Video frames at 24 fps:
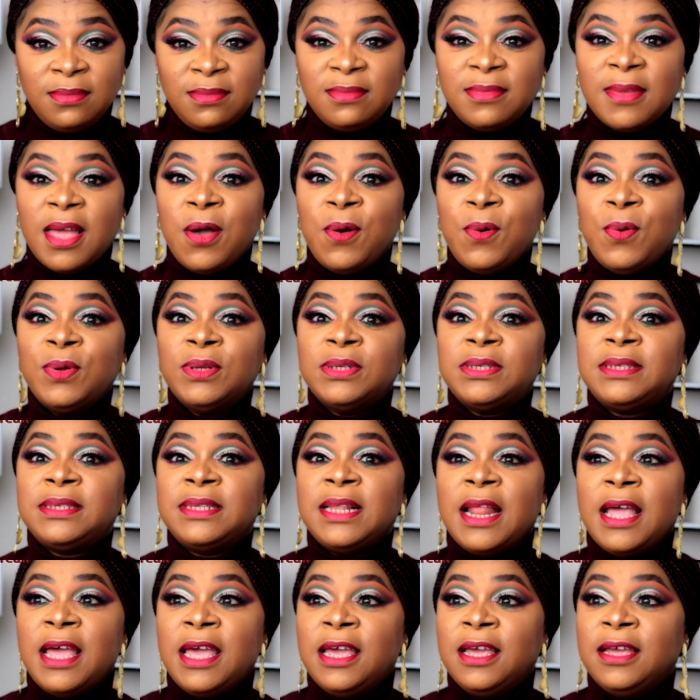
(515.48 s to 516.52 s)
That was
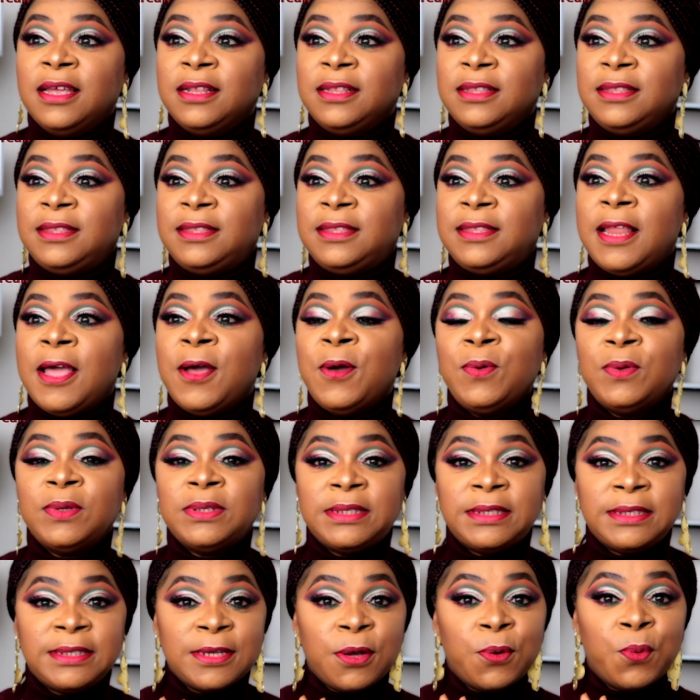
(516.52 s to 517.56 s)

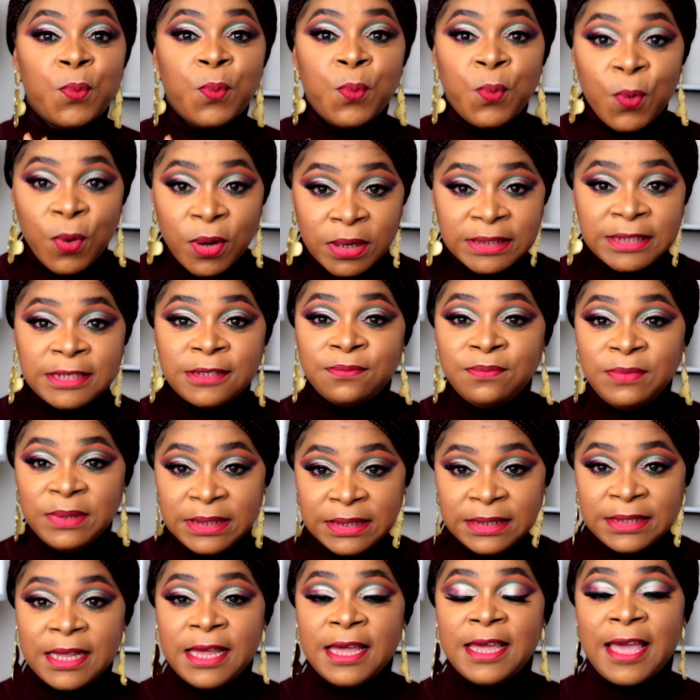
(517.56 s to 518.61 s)
the worst
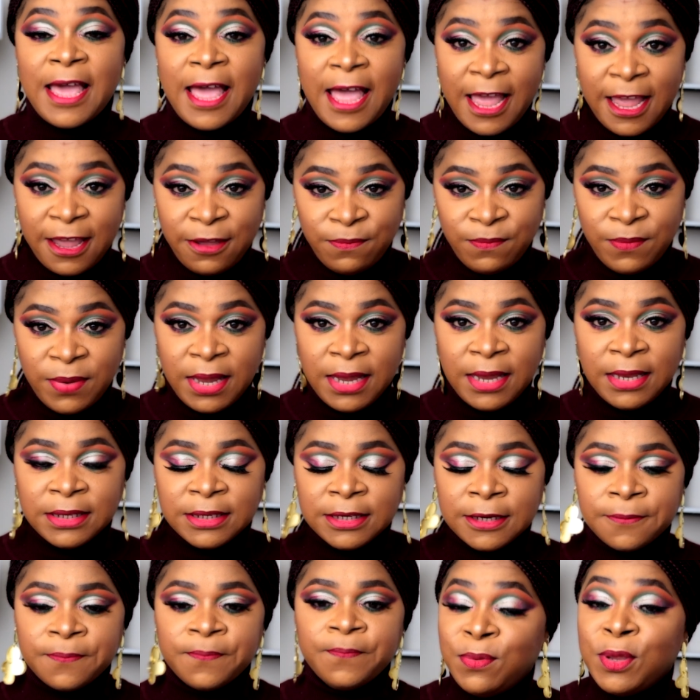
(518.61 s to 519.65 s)
mistake I made,
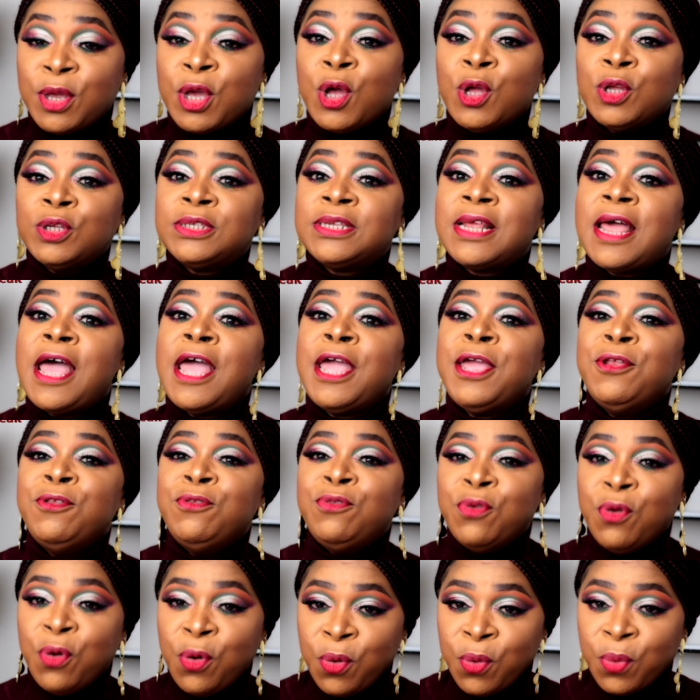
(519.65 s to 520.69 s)
because I
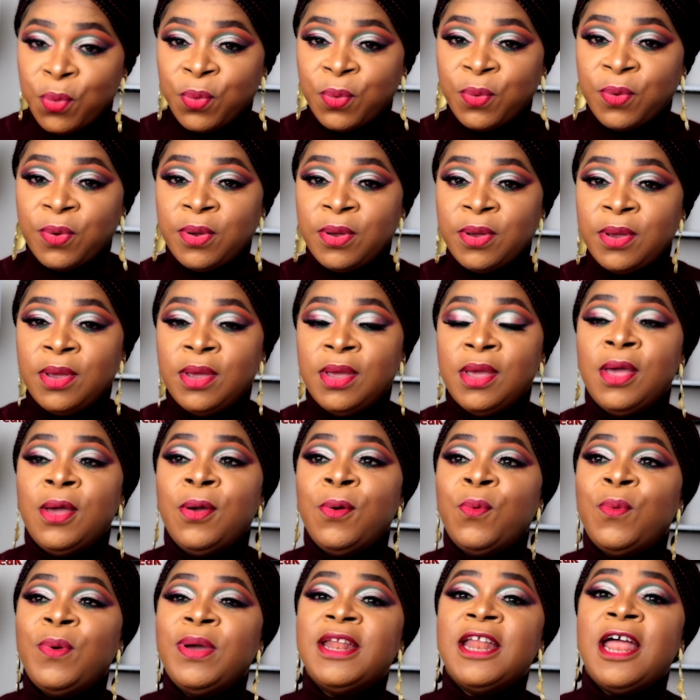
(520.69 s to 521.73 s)
know
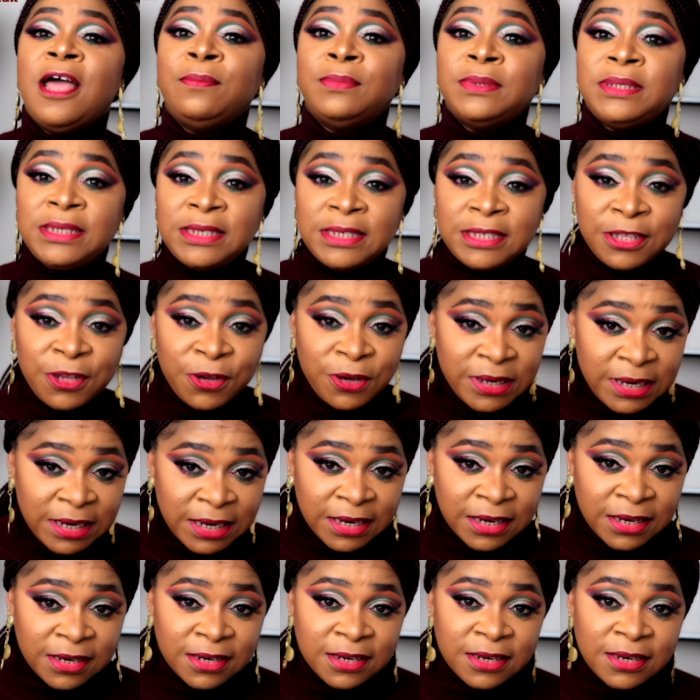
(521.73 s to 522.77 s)
when I'm
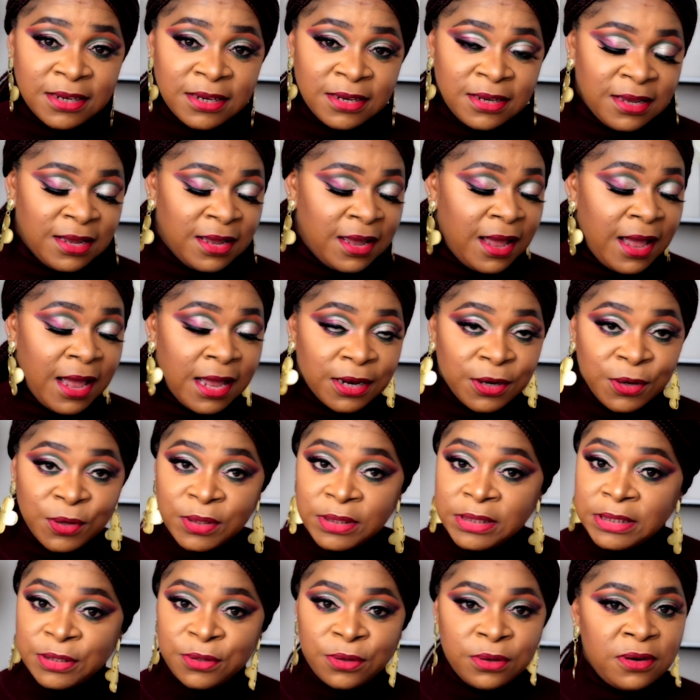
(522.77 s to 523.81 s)
studying, I don't
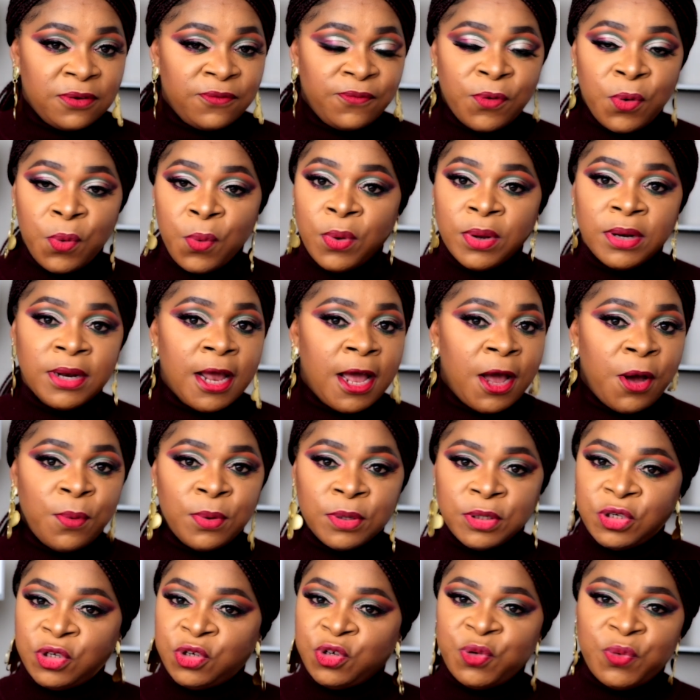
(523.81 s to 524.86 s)
study for 1 hour
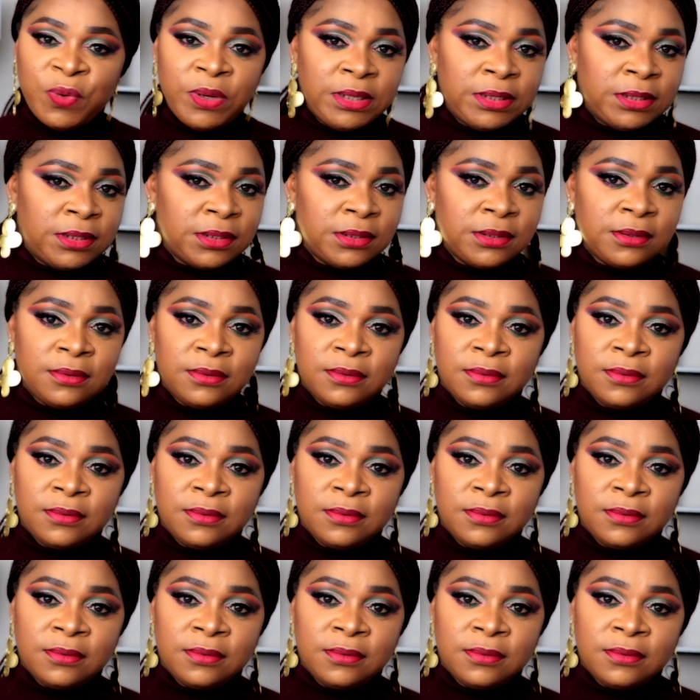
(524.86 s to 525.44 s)
straight.